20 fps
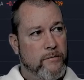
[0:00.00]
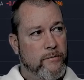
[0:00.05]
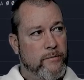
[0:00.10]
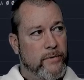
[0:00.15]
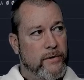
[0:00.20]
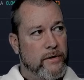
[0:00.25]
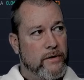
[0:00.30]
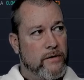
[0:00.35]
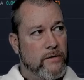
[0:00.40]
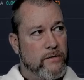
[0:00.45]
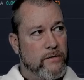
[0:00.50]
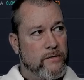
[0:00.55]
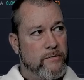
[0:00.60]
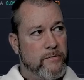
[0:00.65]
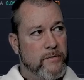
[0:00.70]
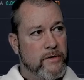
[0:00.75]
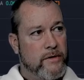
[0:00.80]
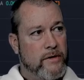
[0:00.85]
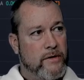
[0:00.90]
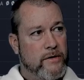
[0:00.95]
but
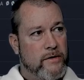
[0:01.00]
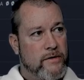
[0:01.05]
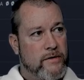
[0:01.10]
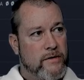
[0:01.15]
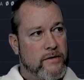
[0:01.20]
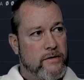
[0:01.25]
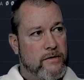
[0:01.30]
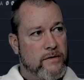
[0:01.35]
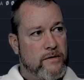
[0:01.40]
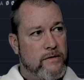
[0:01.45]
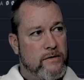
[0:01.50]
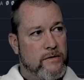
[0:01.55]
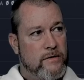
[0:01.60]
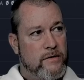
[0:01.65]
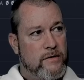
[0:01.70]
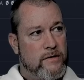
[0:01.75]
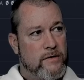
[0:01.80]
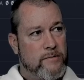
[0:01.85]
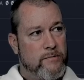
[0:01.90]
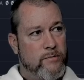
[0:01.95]
ultimately this is